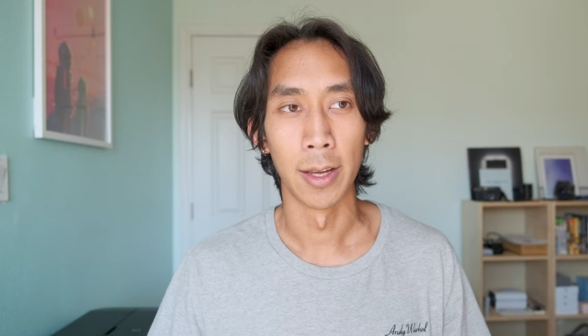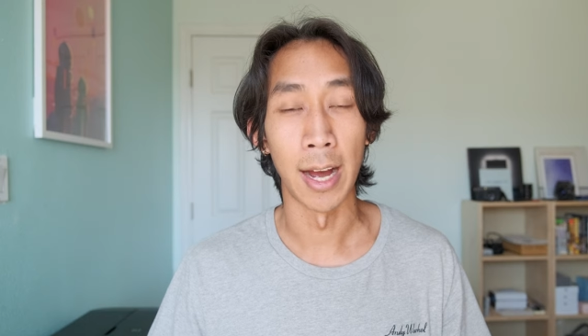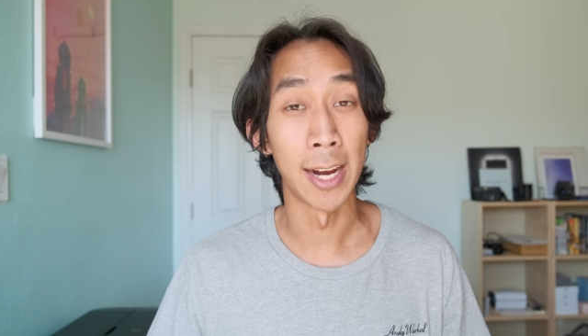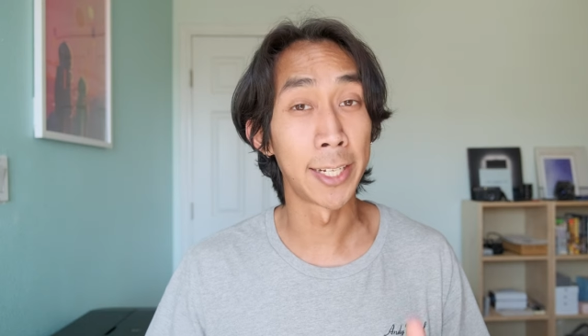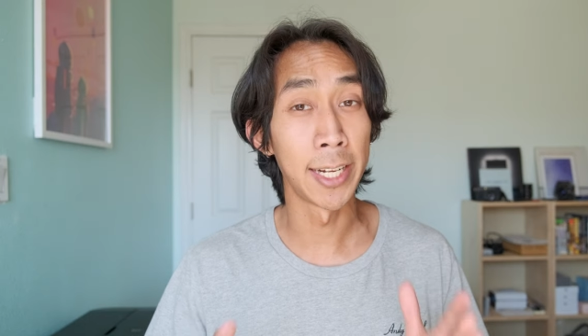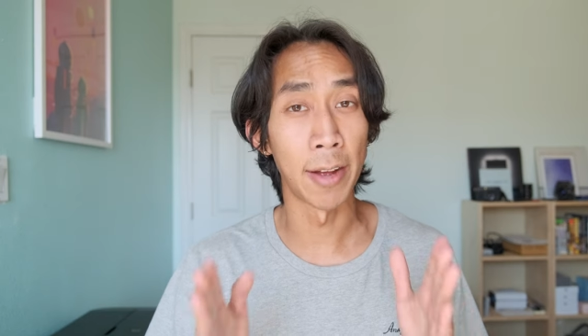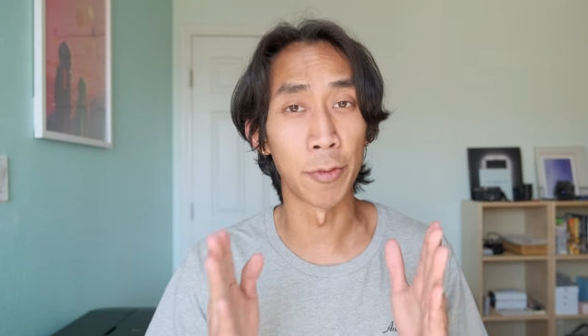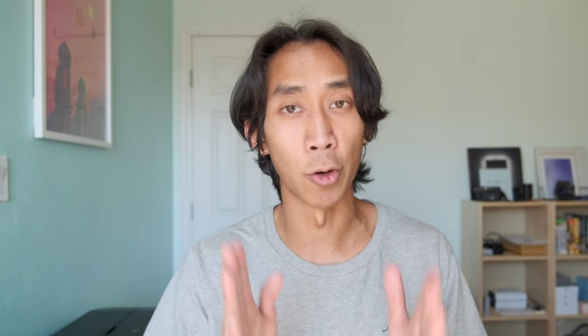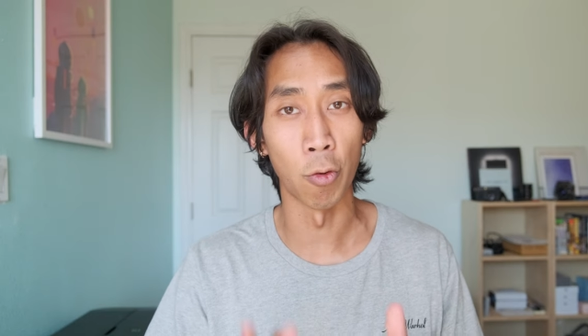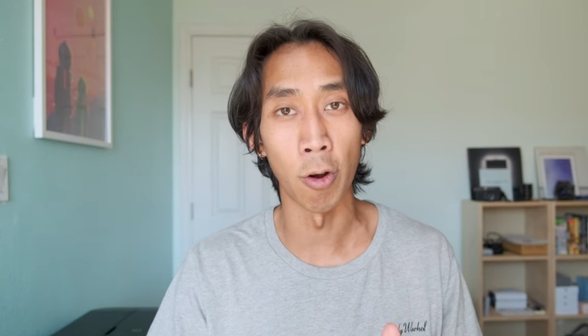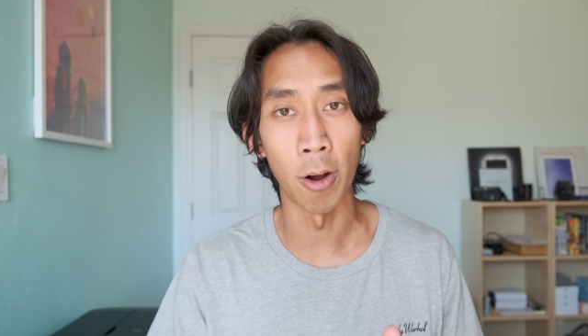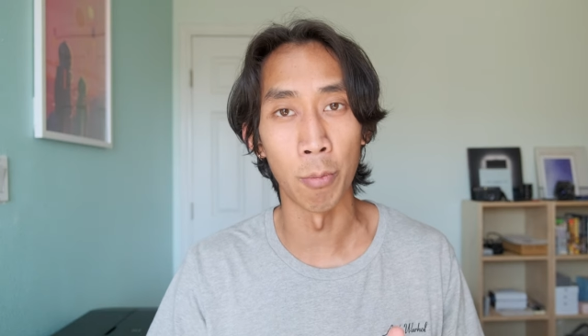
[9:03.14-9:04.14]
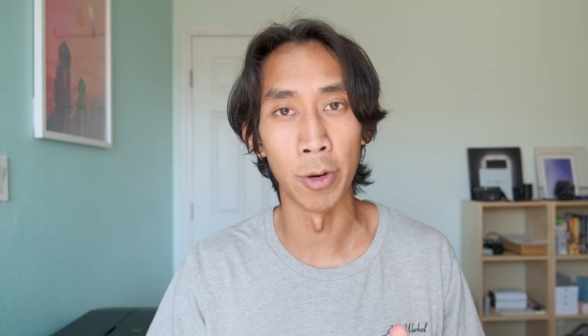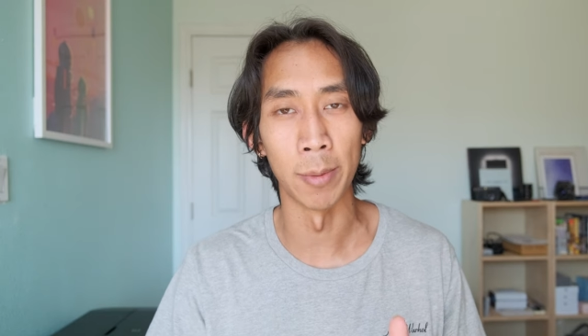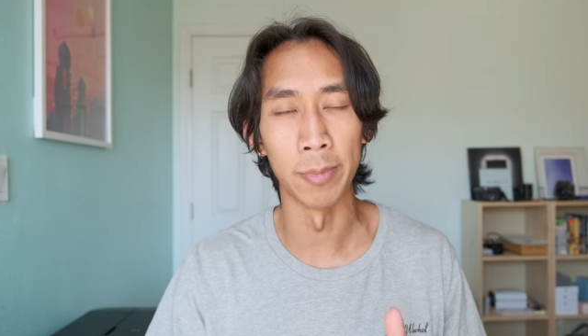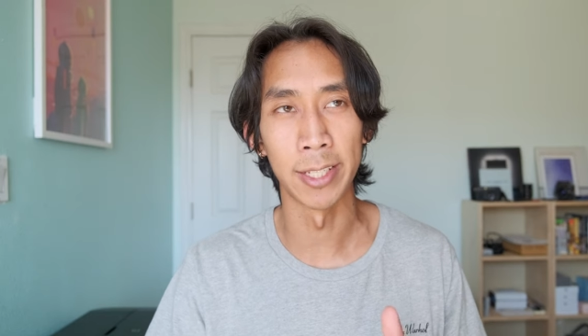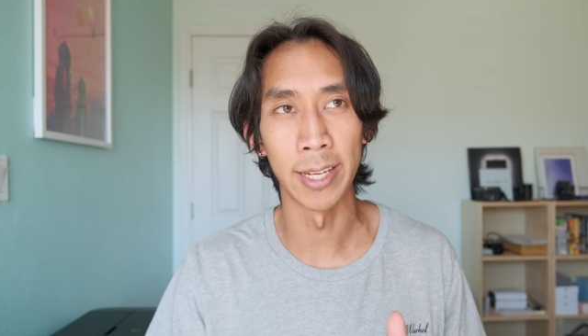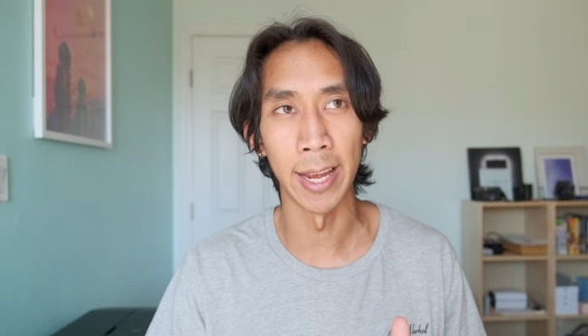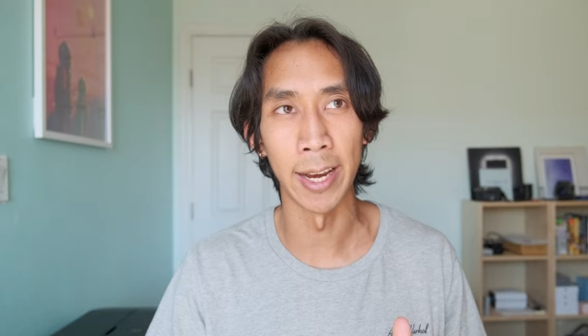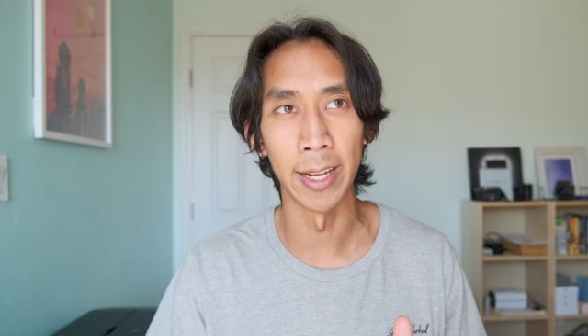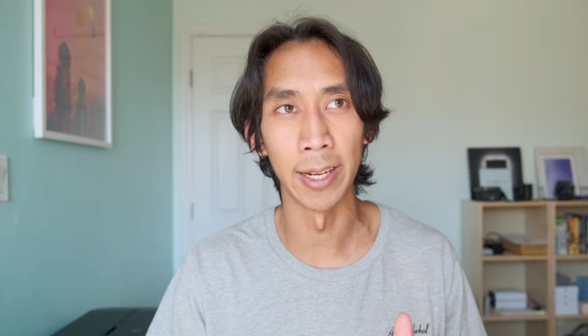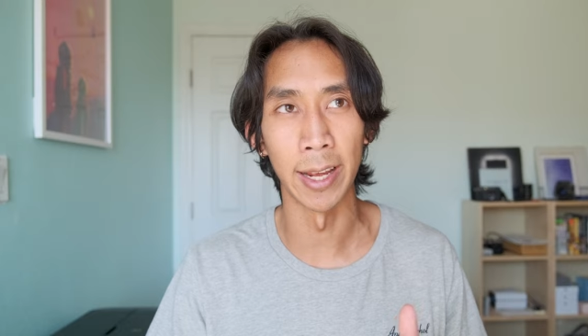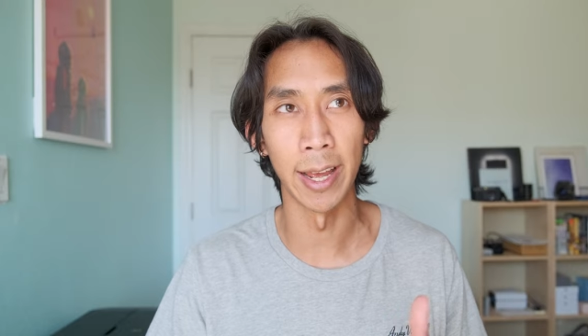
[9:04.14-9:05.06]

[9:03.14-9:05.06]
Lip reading: I actually have to crop when I'm scanning